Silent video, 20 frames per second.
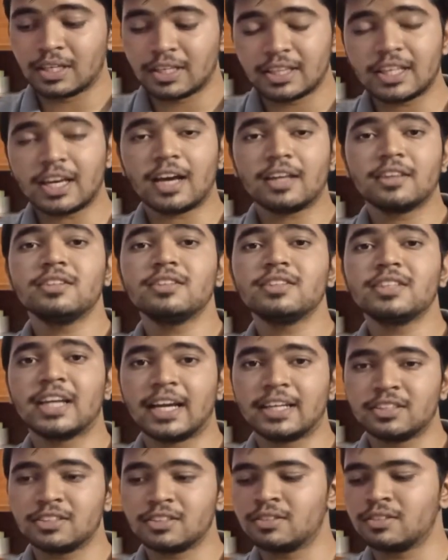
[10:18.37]
The other
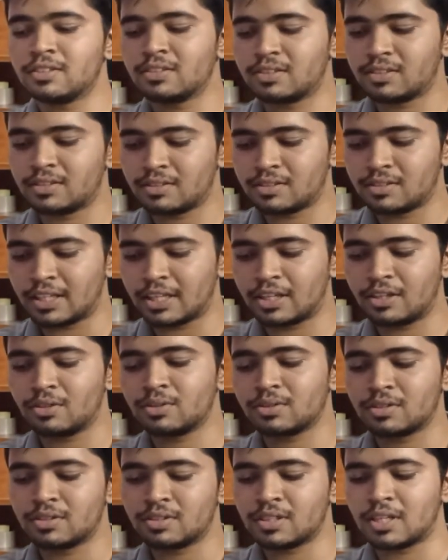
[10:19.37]
gangrenous
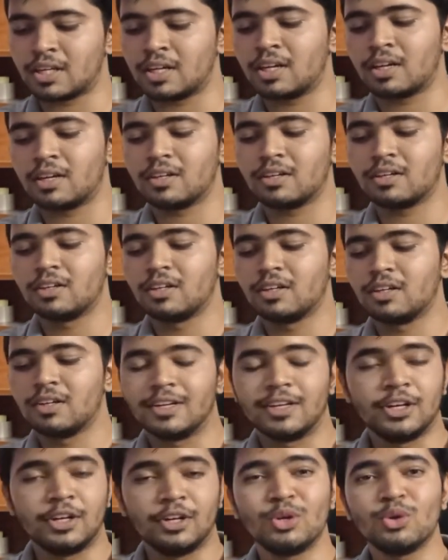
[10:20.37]
necrosis are
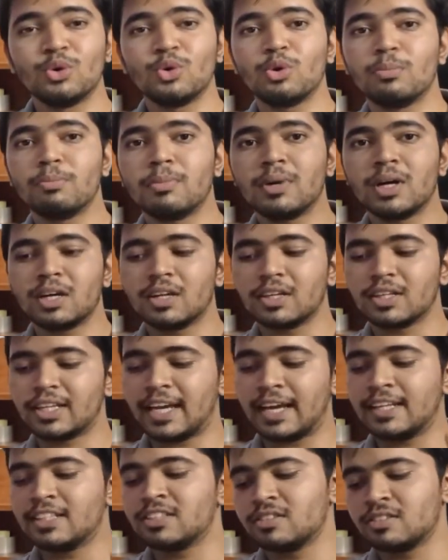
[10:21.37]
noma
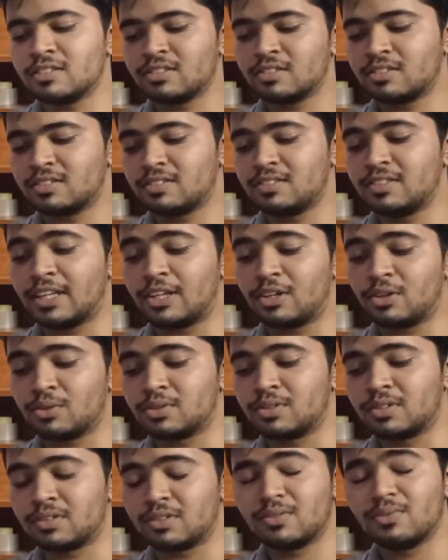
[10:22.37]
gangrenous
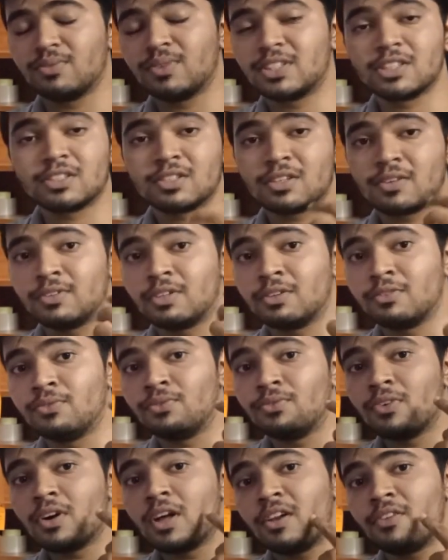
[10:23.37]
necrosis, which is of the
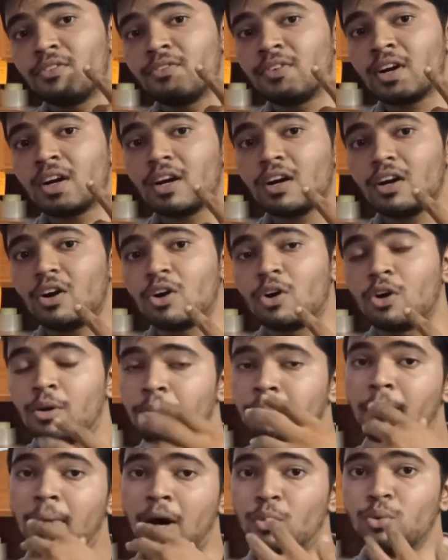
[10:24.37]
vulva or
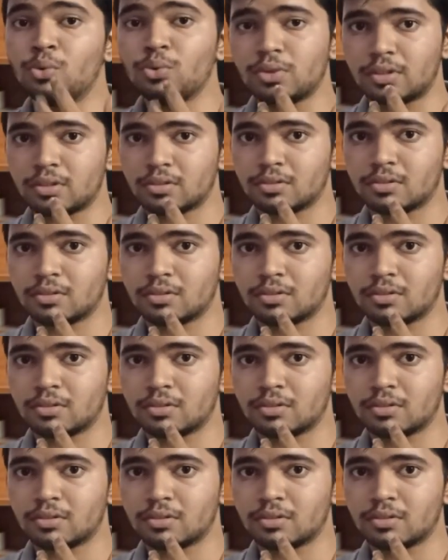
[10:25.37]
mouth,